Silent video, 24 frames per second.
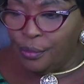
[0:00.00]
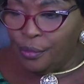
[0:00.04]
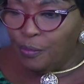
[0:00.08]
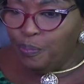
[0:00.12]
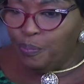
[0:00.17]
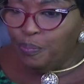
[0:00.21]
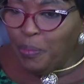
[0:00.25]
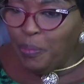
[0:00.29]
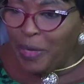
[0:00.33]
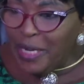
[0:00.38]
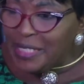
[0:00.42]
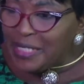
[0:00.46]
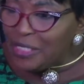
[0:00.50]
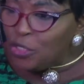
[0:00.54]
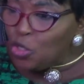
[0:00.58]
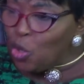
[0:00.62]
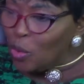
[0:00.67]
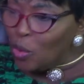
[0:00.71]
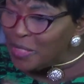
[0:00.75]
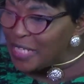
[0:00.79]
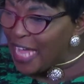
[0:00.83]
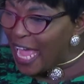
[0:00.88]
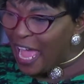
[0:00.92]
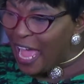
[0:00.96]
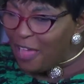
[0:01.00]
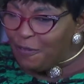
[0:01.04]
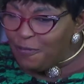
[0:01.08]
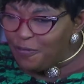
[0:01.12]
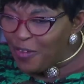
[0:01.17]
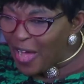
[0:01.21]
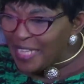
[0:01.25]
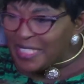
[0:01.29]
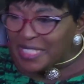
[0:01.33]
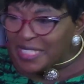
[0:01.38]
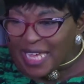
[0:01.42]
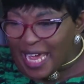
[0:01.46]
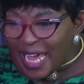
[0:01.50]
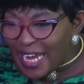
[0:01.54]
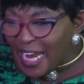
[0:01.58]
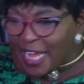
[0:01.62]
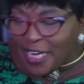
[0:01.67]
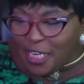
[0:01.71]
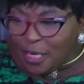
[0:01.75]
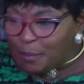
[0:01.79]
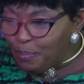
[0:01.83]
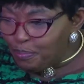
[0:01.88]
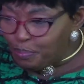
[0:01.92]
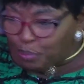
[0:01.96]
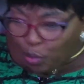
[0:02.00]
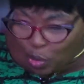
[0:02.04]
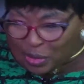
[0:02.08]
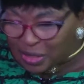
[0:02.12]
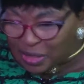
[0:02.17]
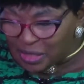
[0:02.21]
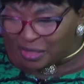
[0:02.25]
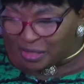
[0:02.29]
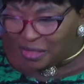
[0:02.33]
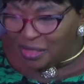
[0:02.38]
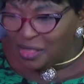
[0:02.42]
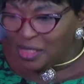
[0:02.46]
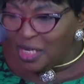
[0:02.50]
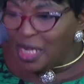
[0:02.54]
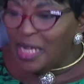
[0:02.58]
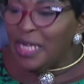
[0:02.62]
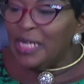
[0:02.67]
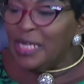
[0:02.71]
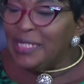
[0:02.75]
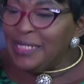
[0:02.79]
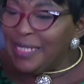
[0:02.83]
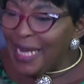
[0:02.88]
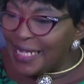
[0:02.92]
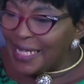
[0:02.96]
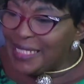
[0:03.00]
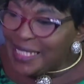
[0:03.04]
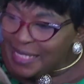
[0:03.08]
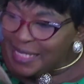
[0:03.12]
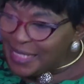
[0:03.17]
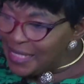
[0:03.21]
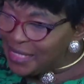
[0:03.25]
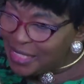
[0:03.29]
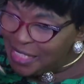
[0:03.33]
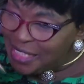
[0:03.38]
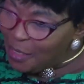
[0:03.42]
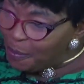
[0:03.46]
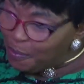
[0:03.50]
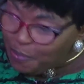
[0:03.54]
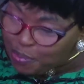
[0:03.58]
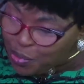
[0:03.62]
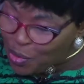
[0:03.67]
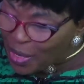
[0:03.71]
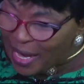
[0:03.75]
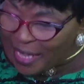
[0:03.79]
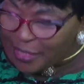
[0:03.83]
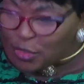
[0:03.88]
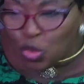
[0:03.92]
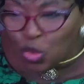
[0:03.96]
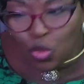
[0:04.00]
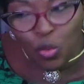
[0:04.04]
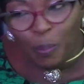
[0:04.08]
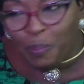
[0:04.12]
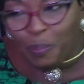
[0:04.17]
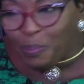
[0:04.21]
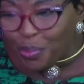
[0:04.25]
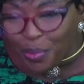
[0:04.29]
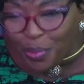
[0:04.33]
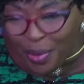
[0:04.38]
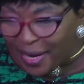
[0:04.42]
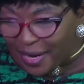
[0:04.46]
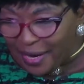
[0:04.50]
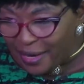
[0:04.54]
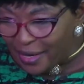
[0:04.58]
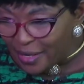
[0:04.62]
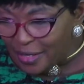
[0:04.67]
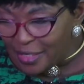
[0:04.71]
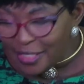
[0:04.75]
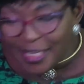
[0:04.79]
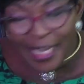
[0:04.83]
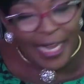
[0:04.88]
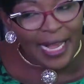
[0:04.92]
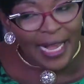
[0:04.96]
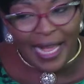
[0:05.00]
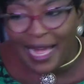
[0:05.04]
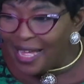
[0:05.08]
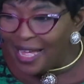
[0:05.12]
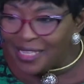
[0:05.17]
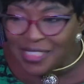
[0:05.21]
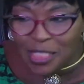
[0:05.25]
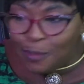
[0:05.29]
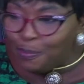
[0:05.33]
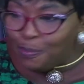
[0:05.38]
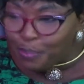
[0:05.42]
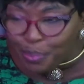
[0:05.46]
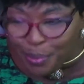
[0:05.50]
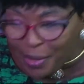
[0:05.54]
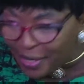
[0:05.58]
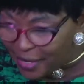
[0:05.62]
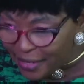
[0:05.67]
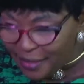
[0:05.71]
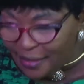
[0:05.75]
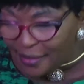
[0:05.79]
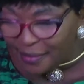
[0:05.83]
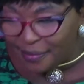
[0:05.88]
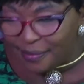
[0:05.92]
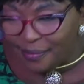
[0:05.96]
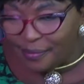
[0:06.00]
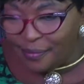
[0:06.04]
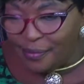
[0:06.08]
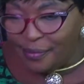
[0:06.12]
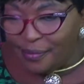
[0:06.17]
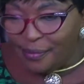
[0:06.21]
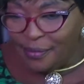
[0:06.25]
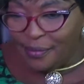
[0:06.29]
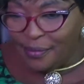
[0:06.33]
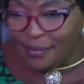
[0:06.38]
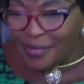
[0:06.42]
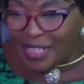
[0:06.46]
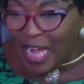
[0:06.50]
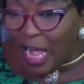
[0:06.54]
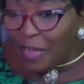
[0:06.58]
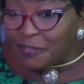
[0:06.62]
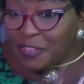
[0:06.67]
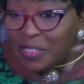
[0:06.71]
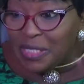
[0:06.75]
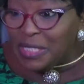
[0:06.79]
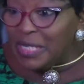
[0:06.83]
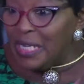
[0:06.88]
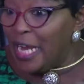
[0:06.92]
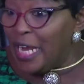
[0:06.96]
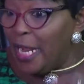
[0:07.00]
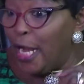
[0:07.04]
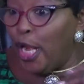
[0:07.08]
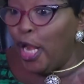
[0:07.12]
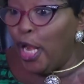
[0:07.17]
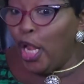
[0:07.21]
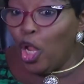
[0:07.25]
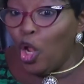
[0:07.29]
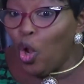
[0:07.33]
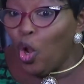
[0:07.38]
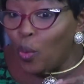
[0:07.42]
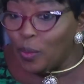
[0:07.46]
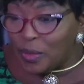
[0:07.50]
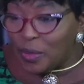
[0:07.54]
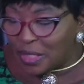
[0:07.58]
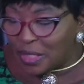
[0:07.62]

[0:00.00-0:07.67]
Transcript: Please don't ever tell anybody that is depressed to pray. They can't pray. I've seen a lot.